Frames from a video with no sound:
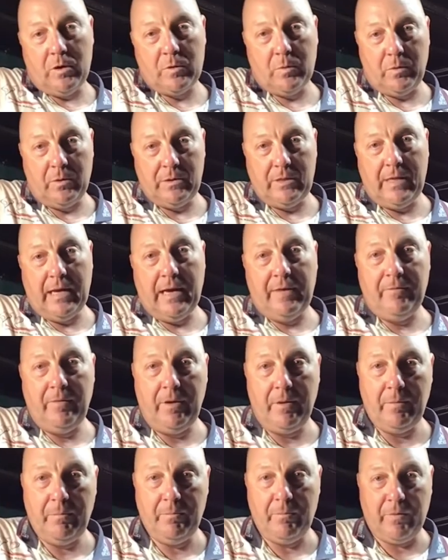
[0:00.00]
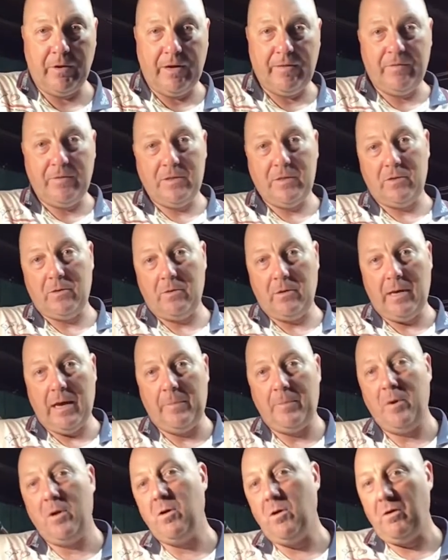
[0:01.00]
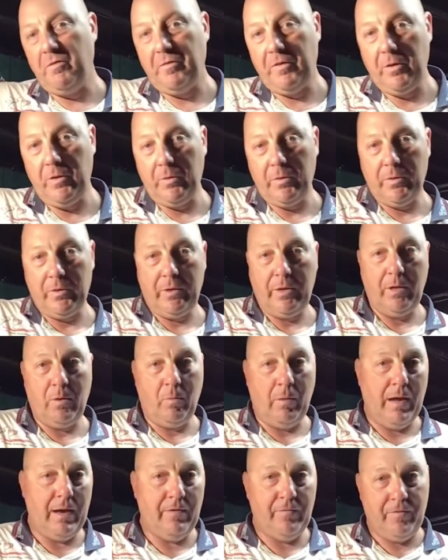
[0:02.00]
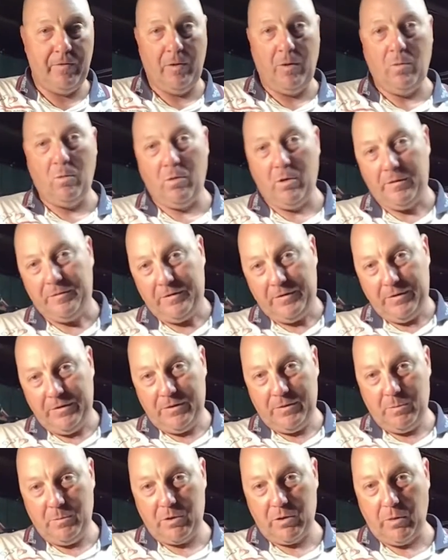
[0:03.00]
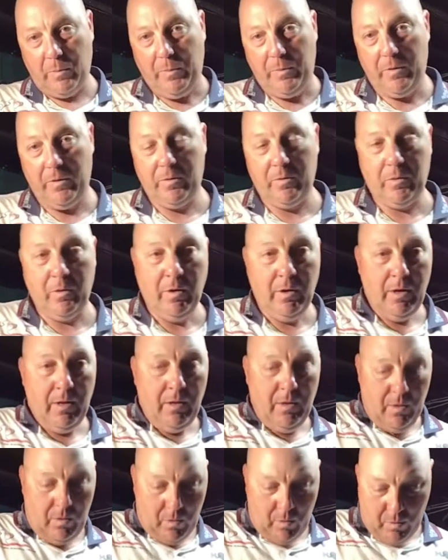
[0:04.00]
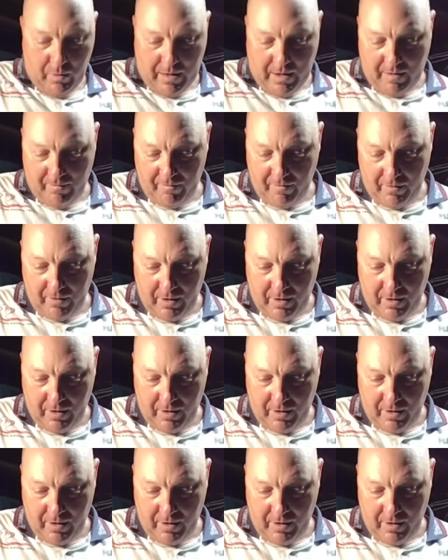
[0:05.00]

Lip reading: whilst you're having your breakfast or a cup of coffee, or you're waiting for your wife to do some shopping or whatever.